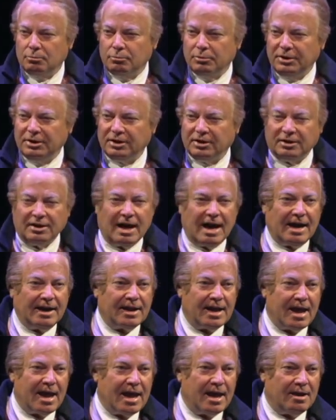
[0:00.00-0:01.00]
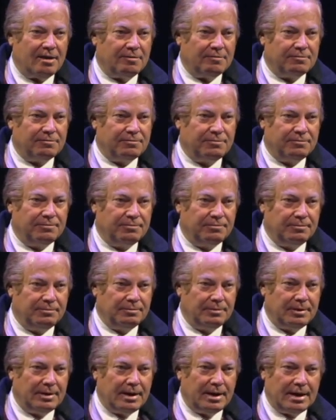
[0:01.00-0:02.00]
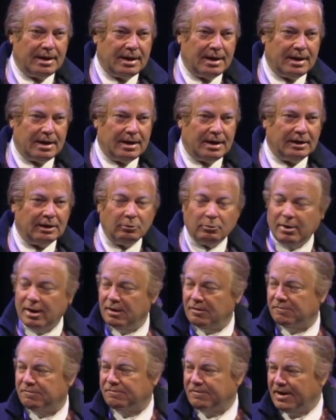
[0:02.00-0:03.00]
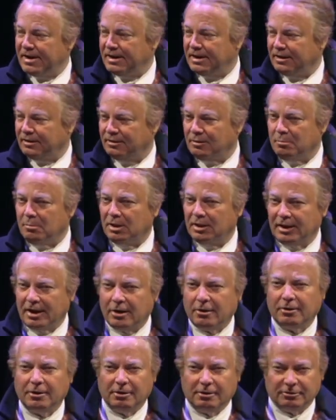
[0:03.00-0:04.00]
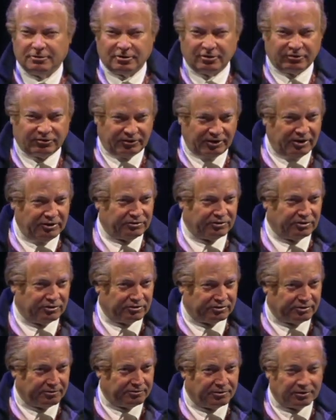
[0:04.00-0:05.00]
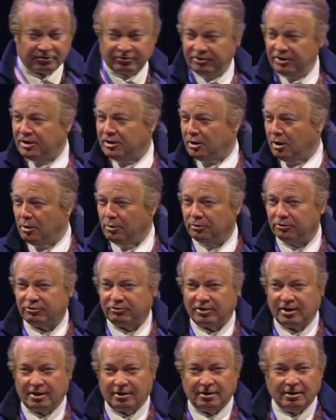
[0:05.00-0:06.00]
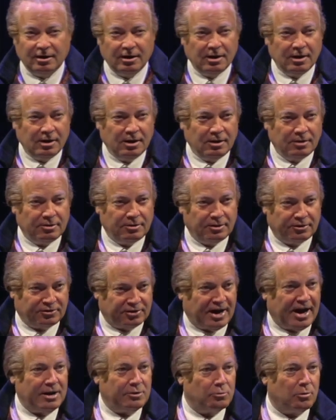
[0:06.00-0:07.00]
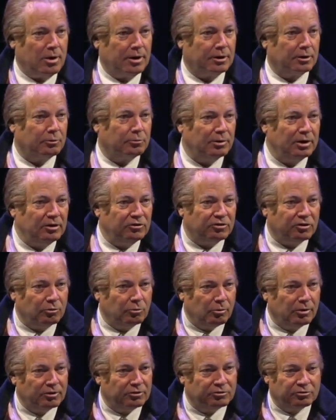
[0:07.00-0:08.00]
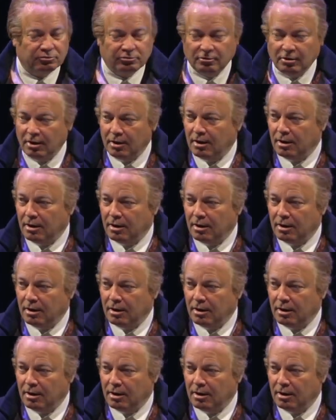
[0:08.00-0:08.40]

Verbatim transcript: we did not have any way of fighting the malarial diseases of the seacoast, and the Tidewater region was